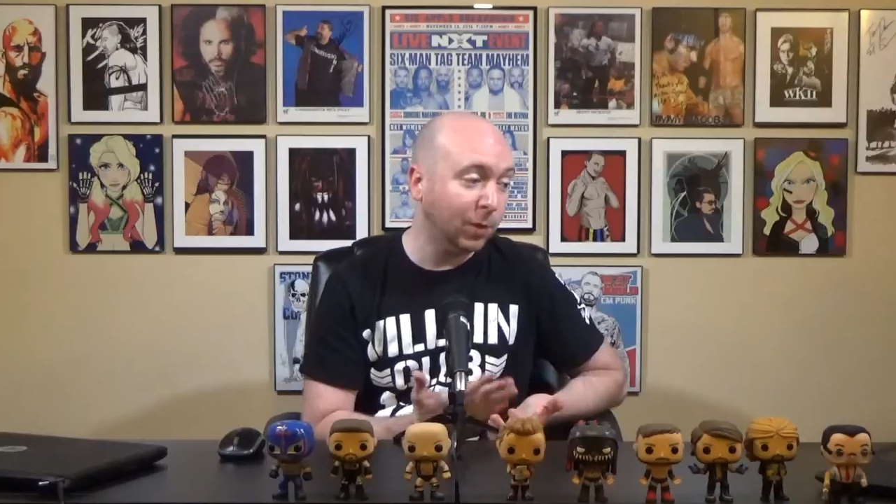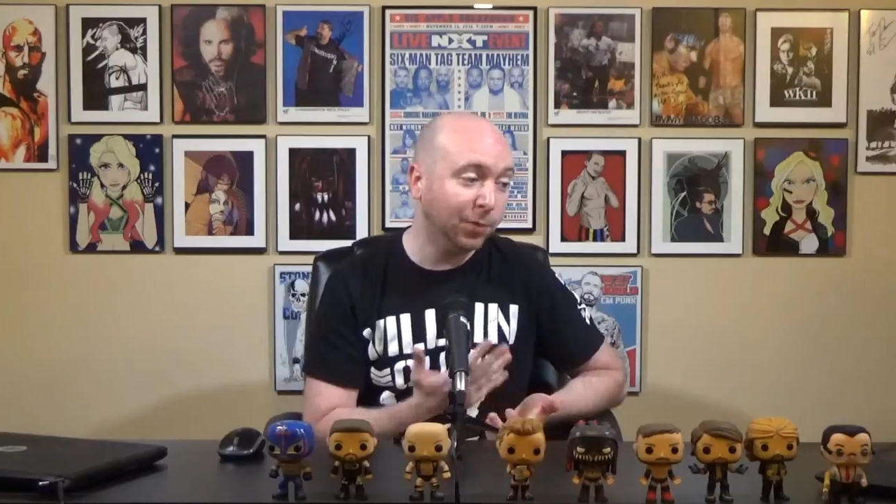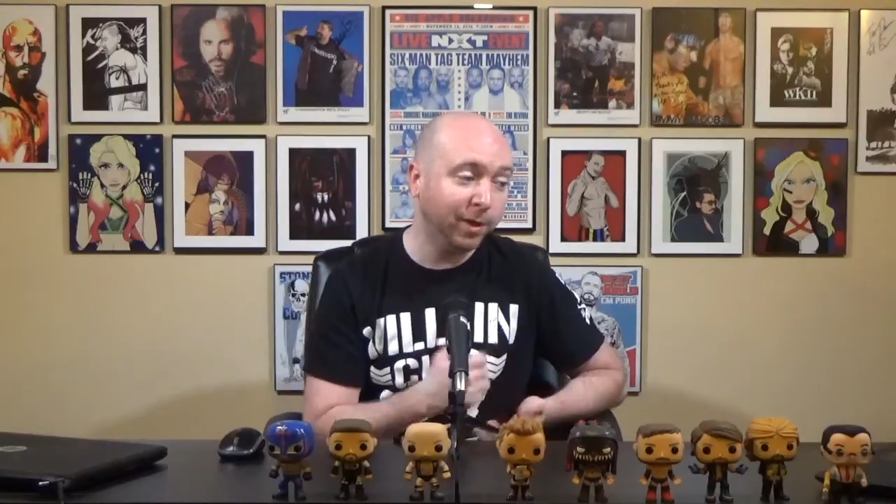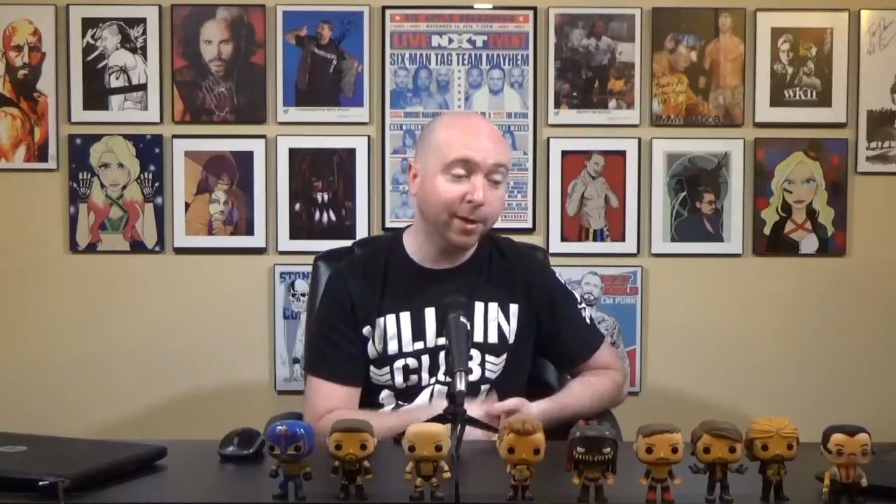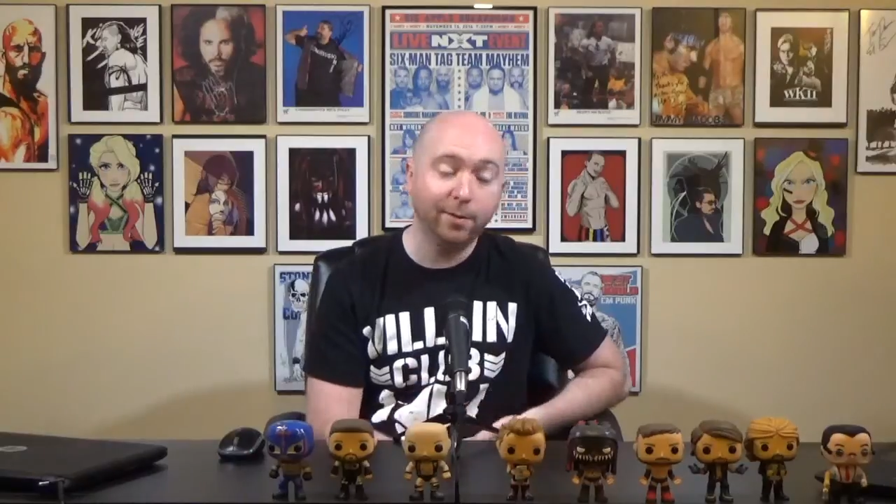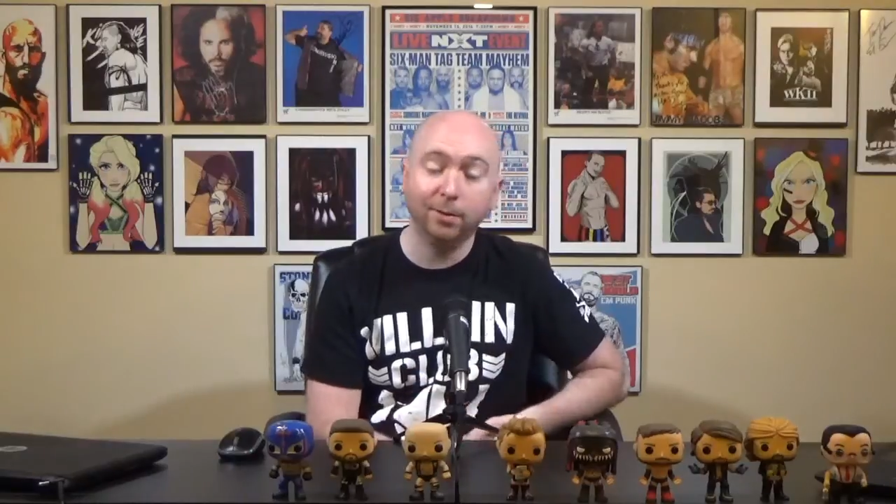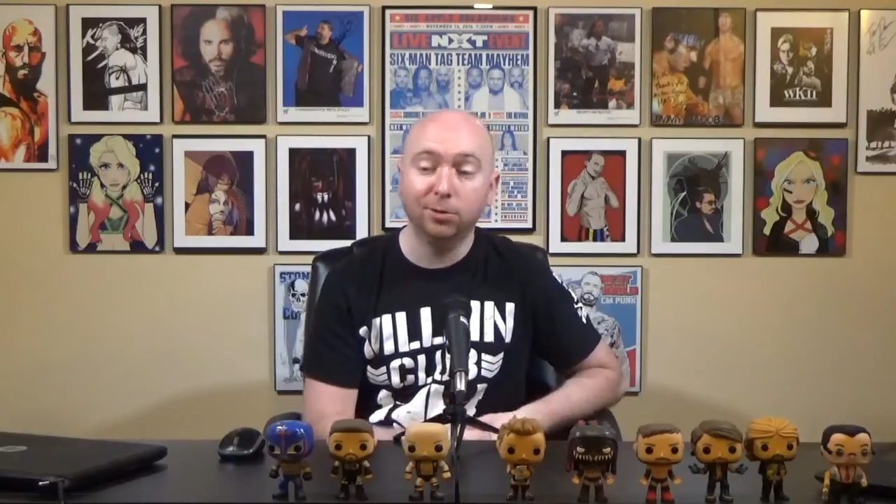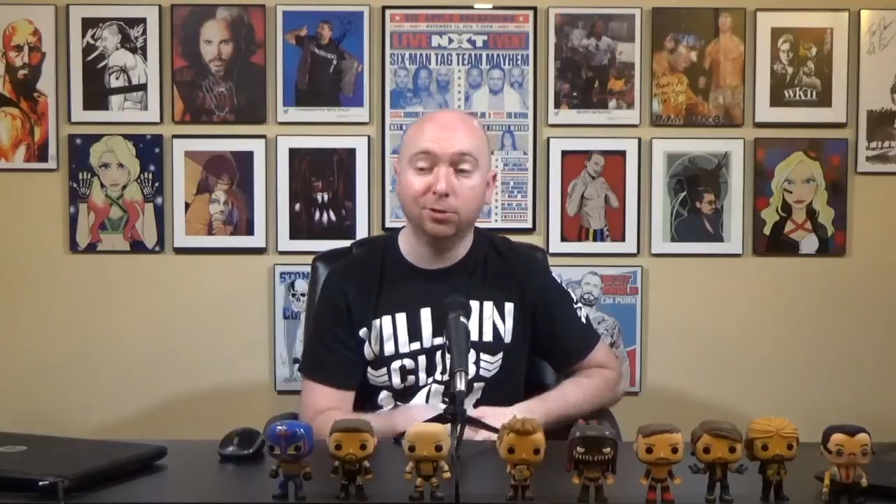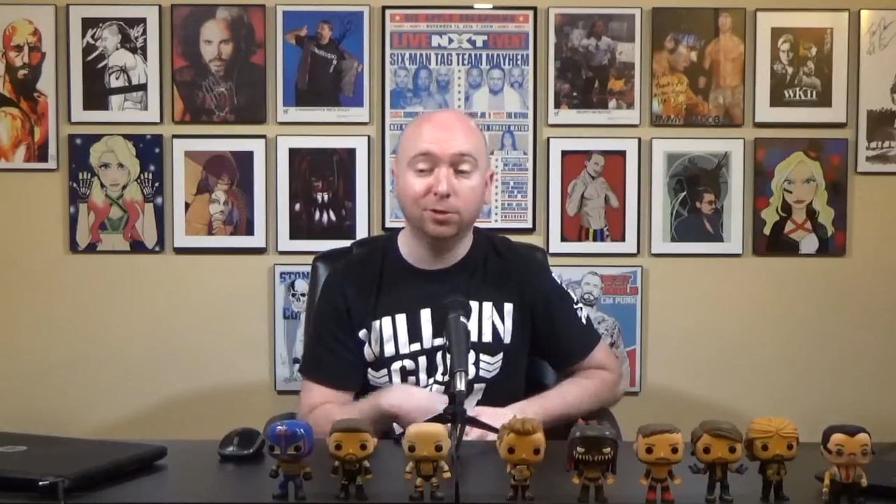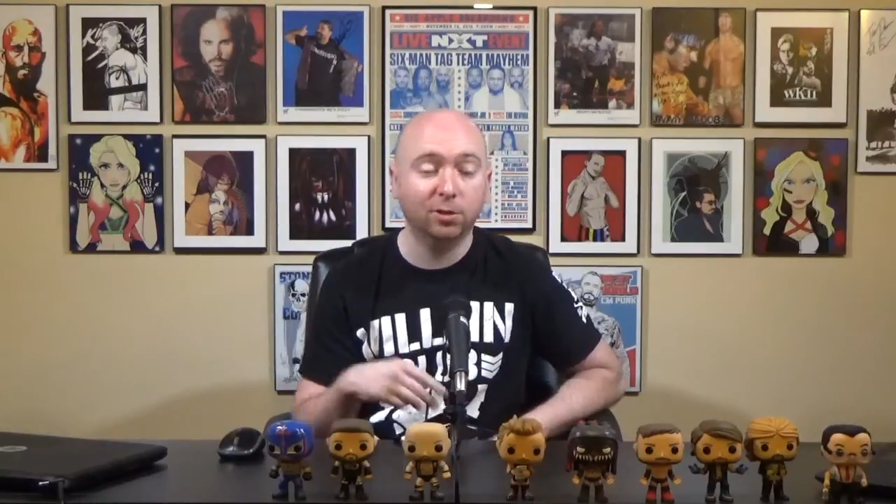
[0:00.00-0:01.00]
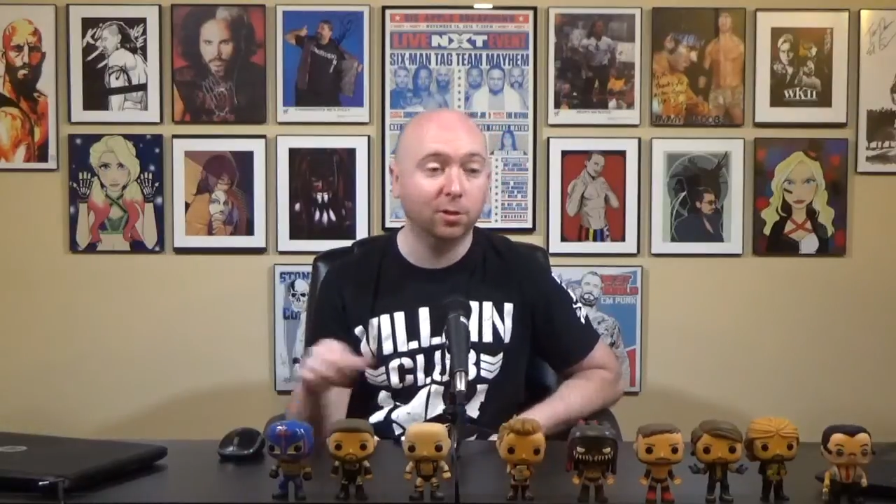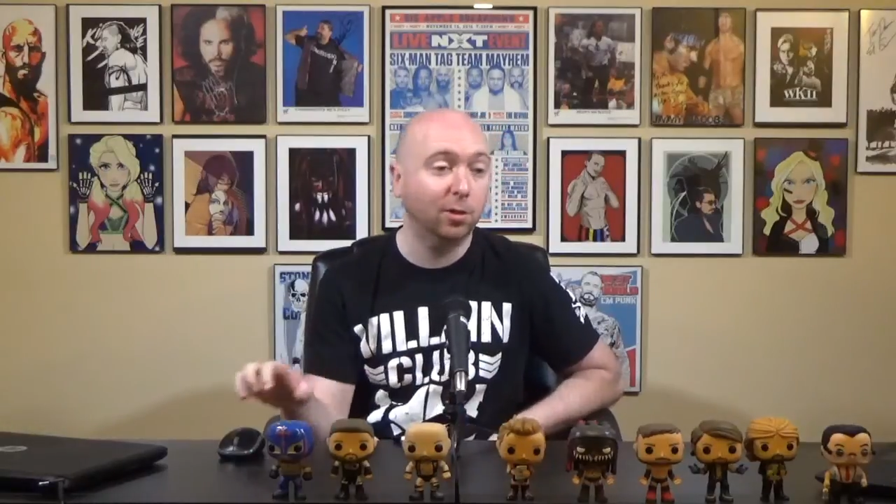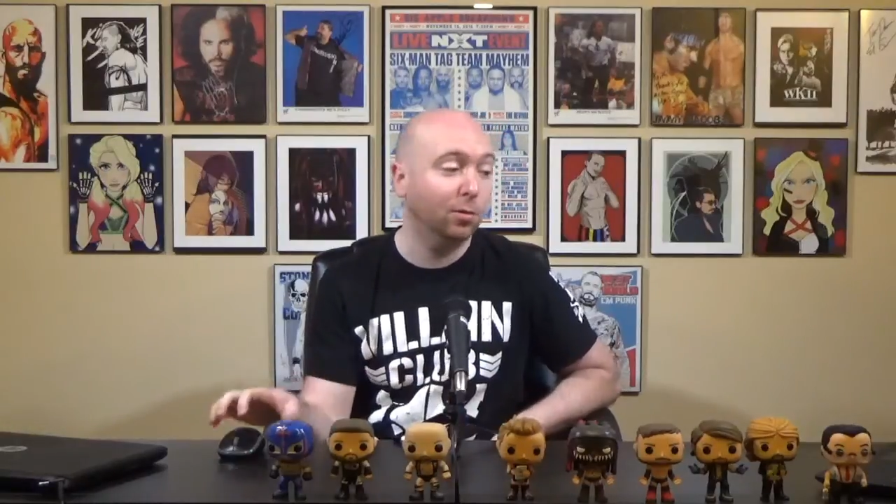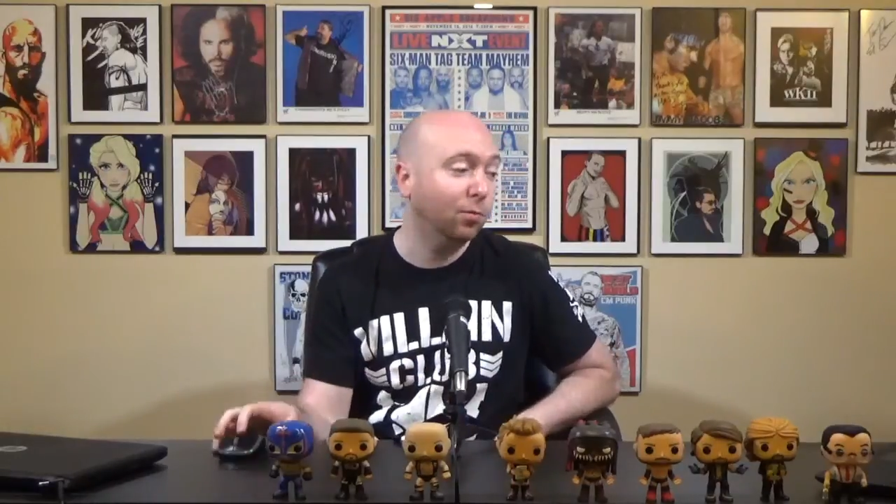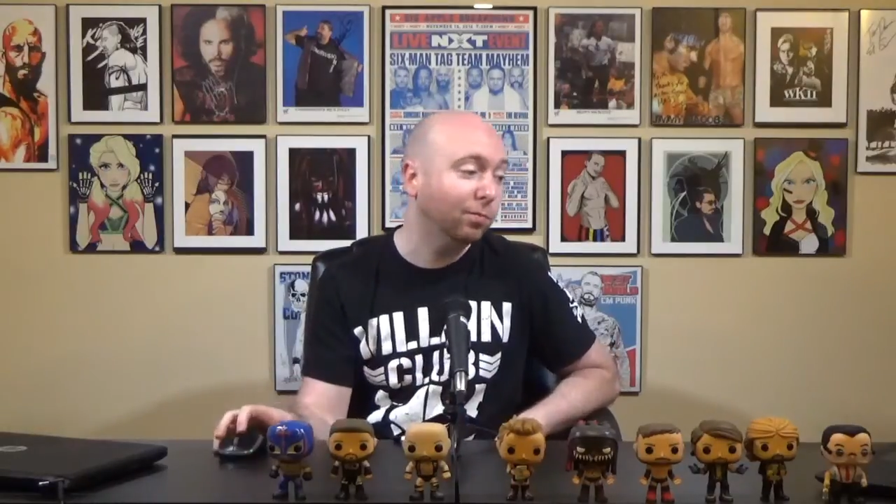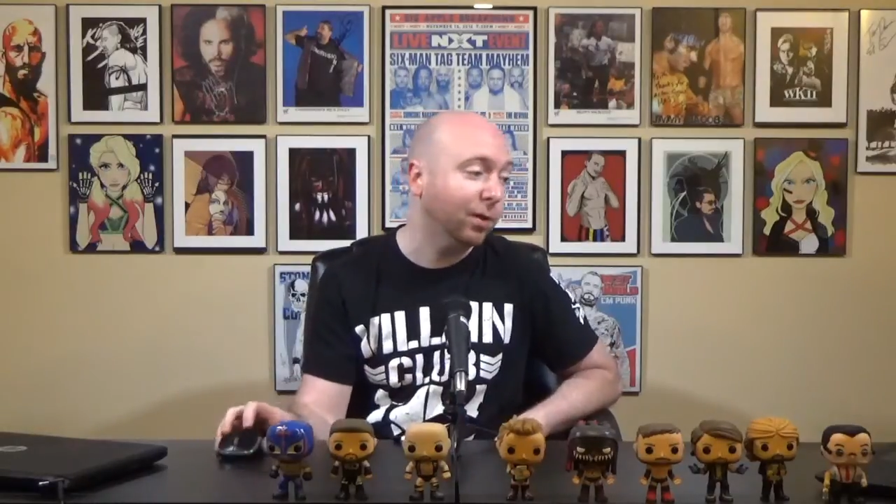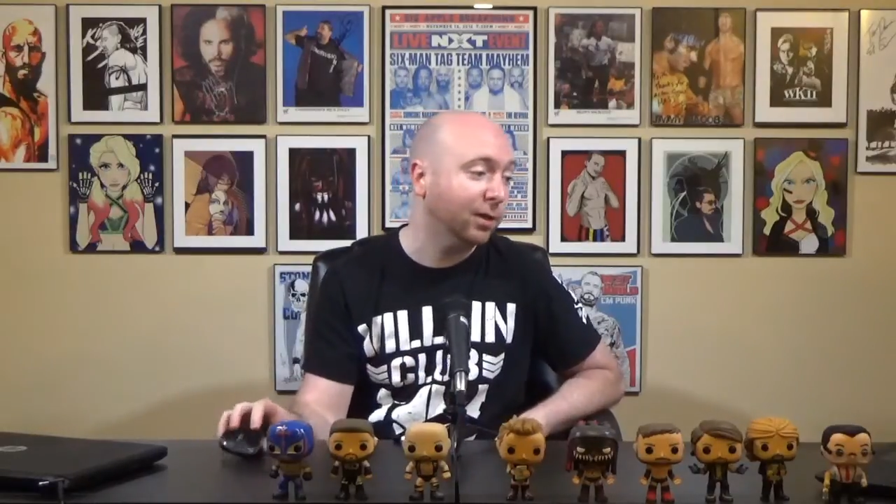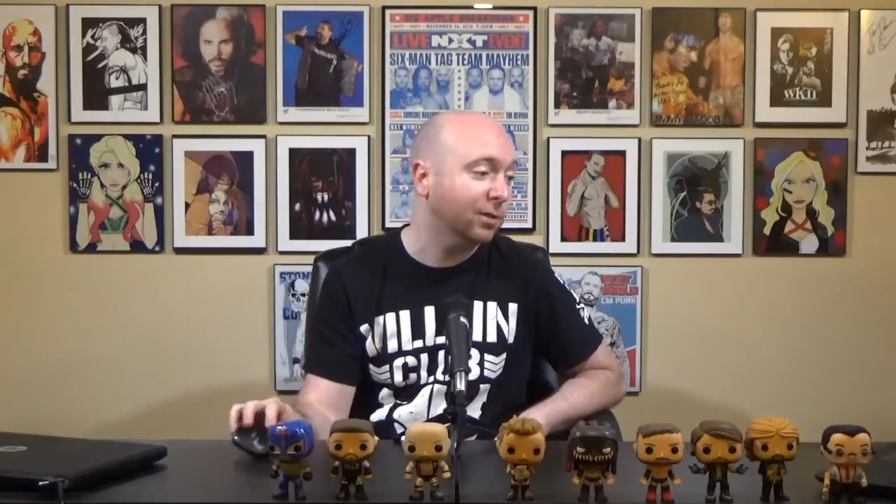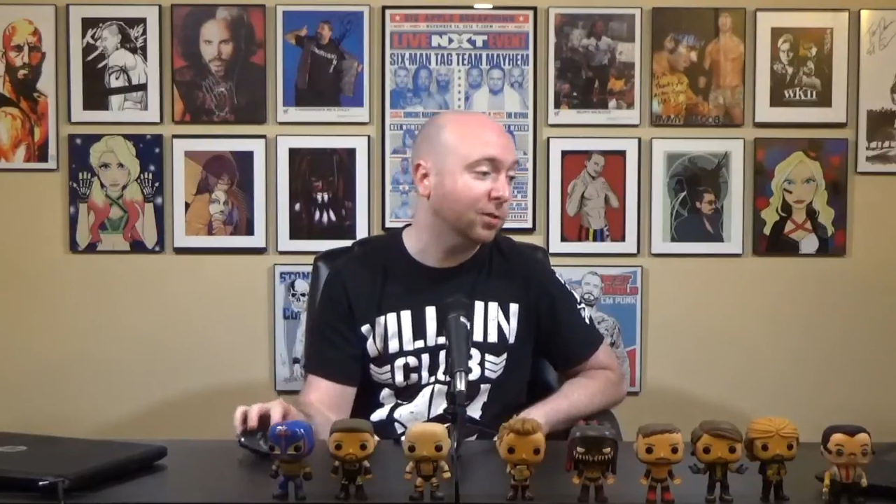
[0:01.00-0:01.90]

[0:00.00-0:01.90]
yeah, it's just, I guess